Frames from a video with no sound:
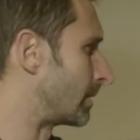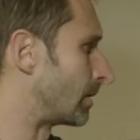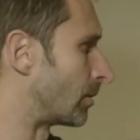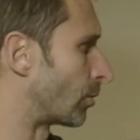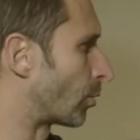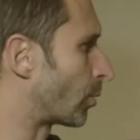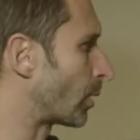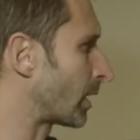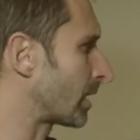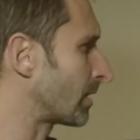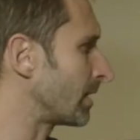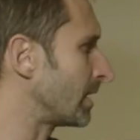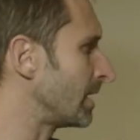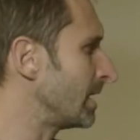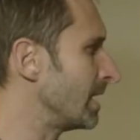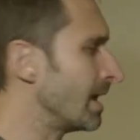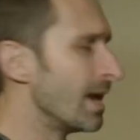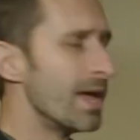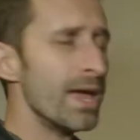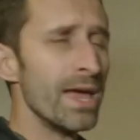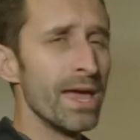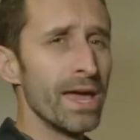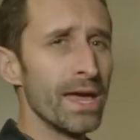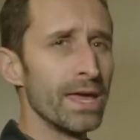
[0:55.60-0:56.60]
quickly,
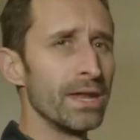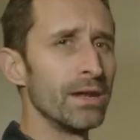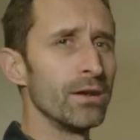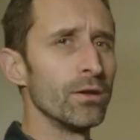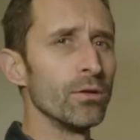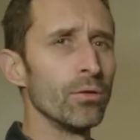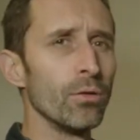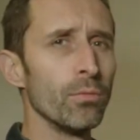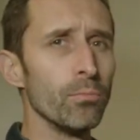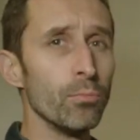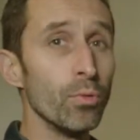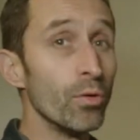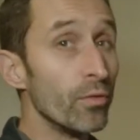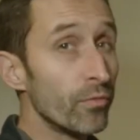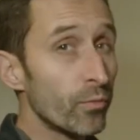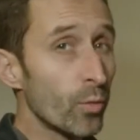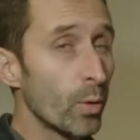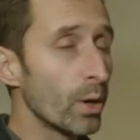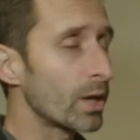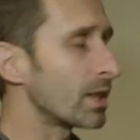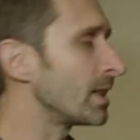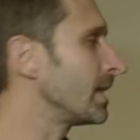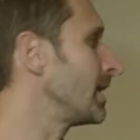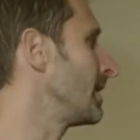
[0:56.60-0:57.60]
and it'll move
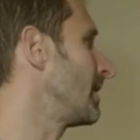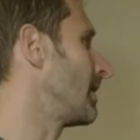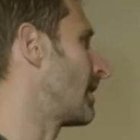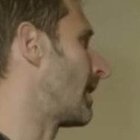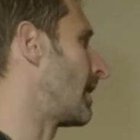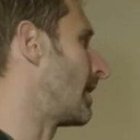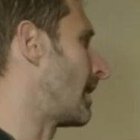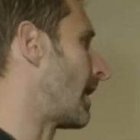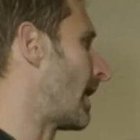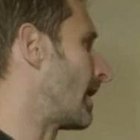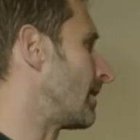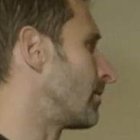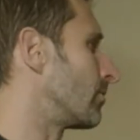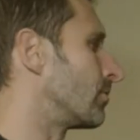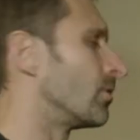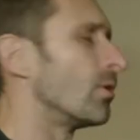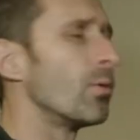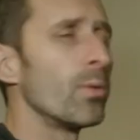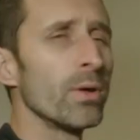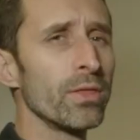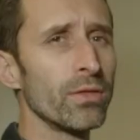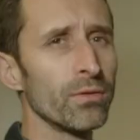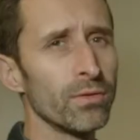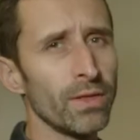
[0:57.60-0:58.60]
quickly. I don't know
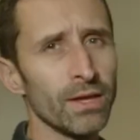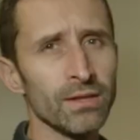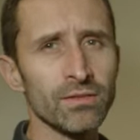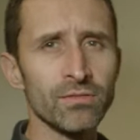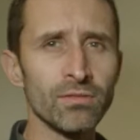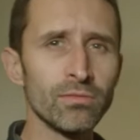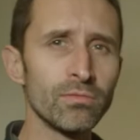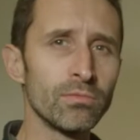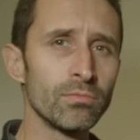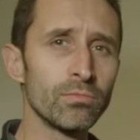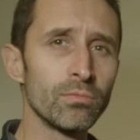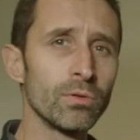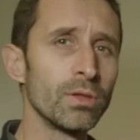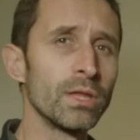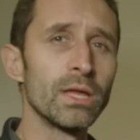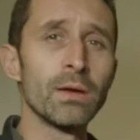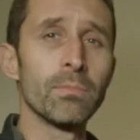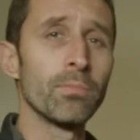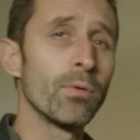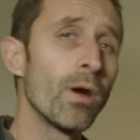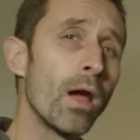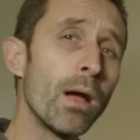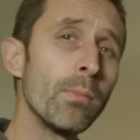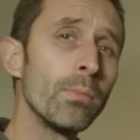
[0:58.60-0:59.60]
whether that's really a
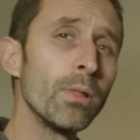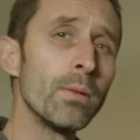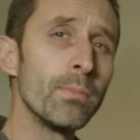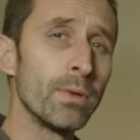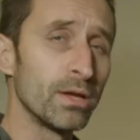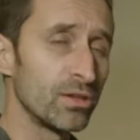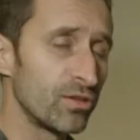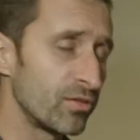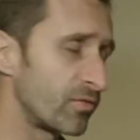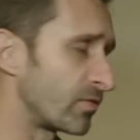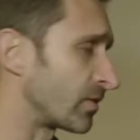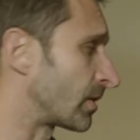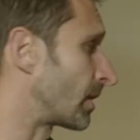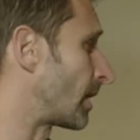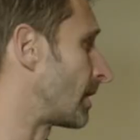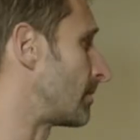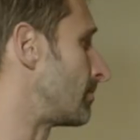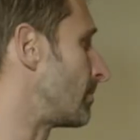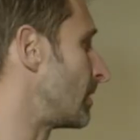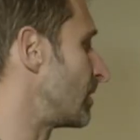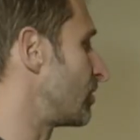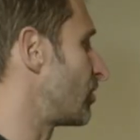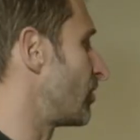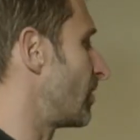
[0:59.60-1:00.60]
problem. I just figured I'd
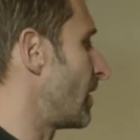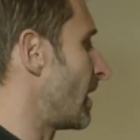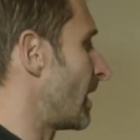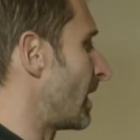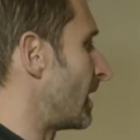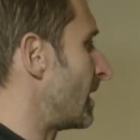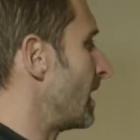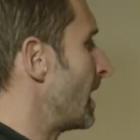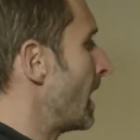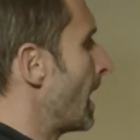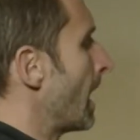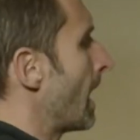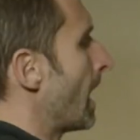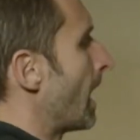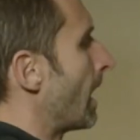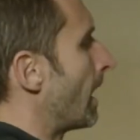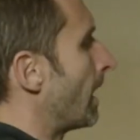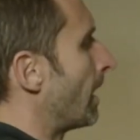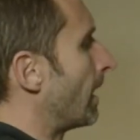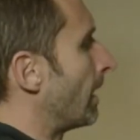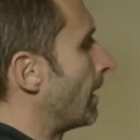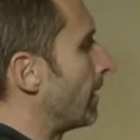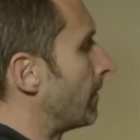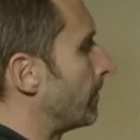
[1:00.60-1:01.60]
mention that.
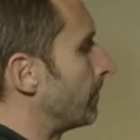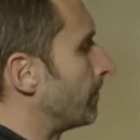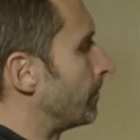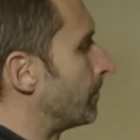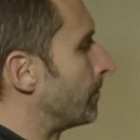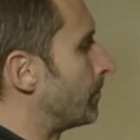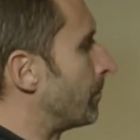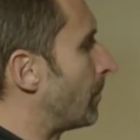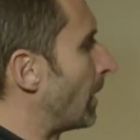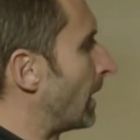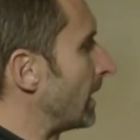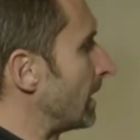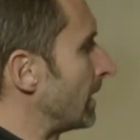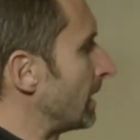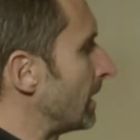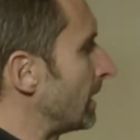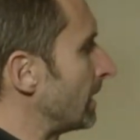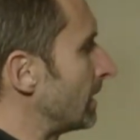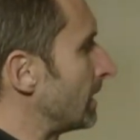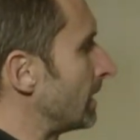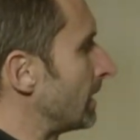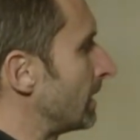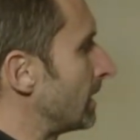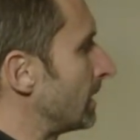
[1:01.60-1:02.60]
But
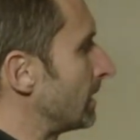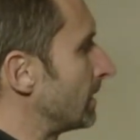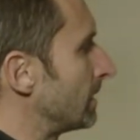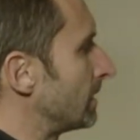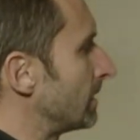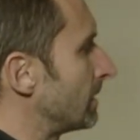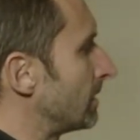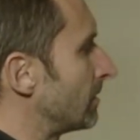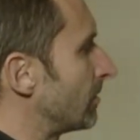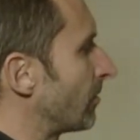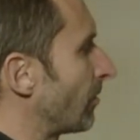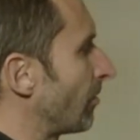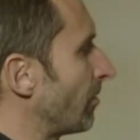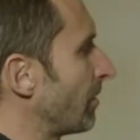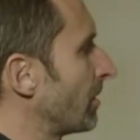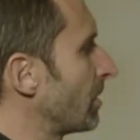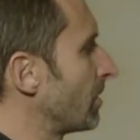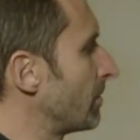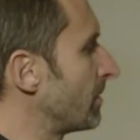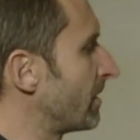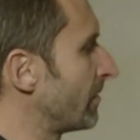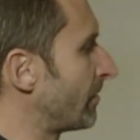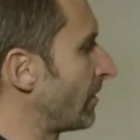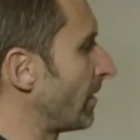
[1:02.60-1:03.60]
there's a
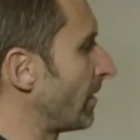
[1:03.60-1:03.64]
little bit of a